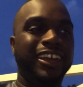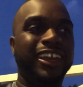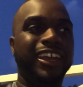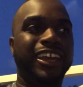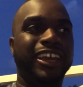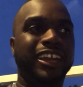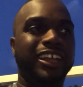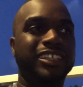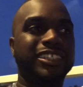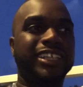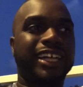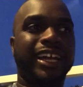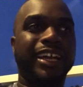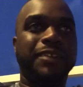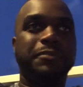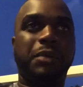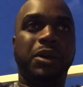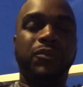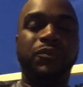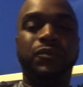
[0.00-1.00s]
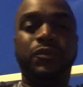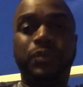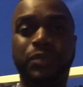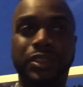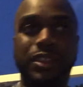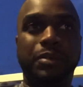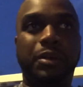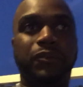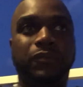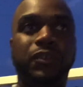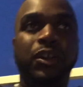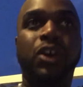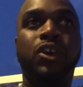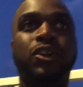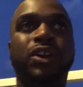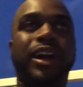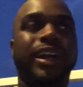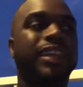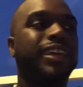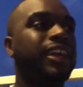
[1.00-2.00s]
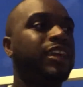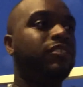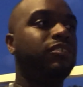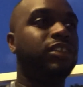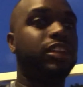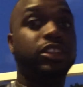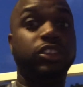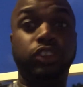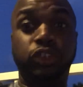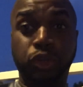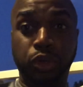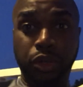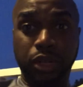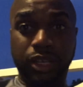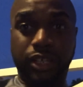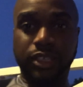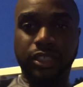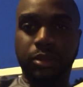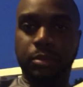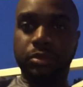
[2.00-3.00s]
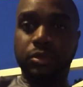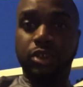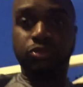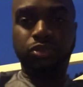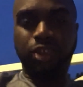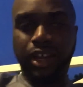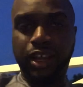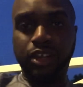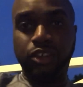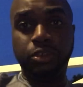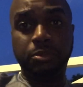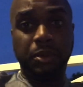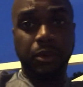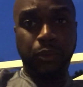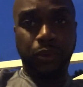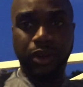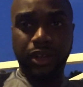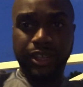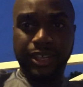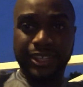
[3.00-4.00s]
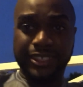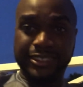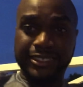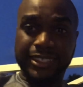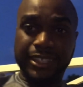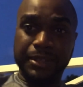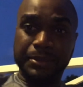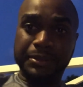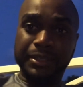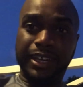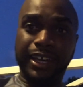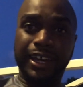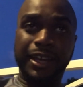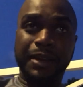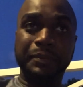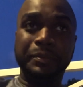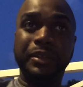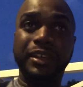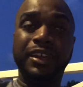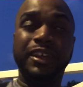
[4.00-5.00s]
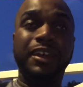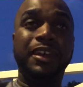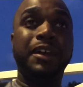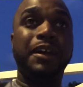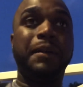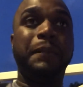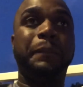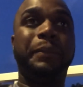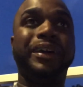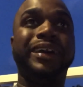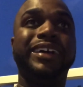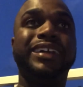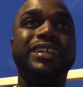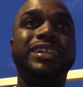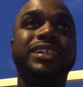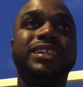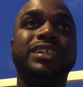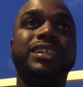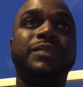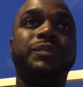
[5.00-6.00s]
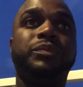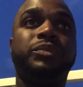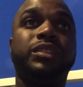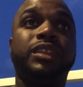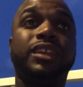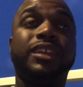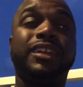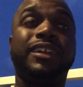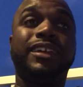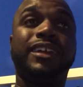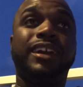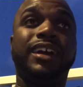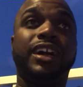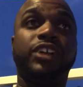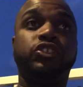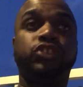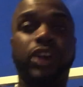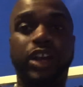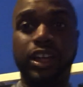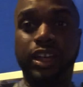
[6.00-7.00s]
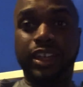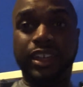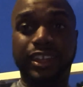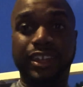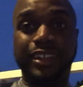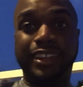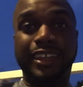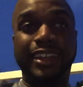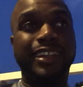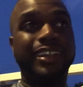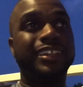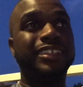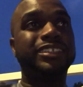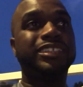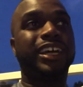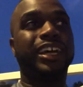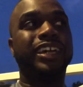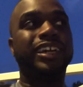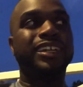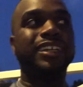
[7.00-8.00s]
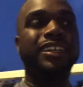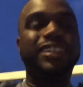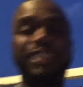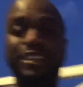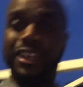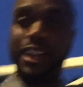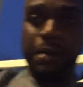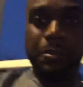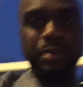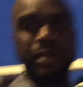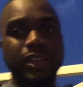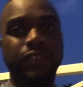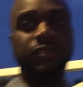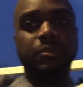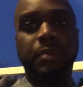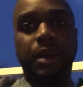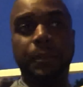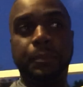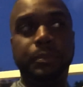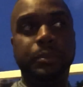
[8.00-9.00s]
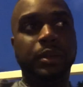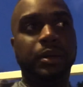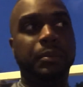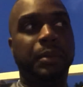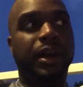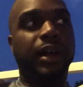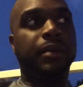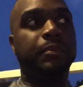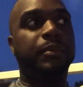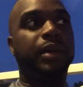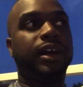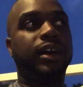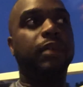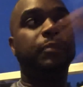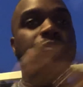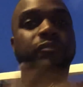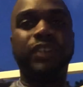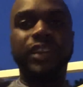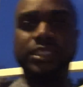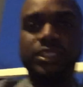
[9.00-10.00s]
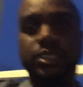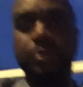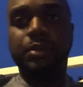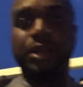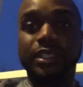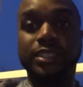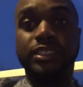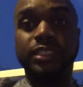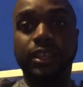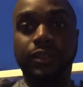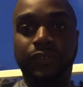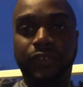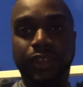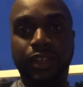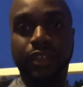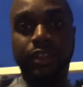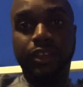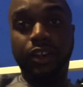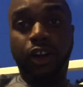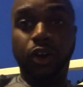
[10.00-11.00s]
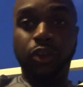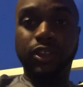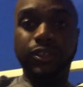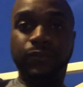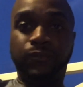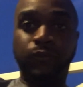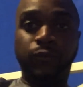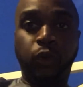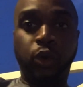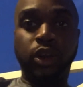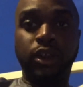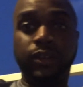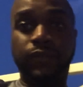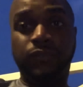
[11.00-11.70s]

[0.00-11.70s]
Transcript: And it's like my phone, I can't really do it because I'm trying to do my work at the same time. But I try, and then it's like I'm giving I'm investing myself only 40 or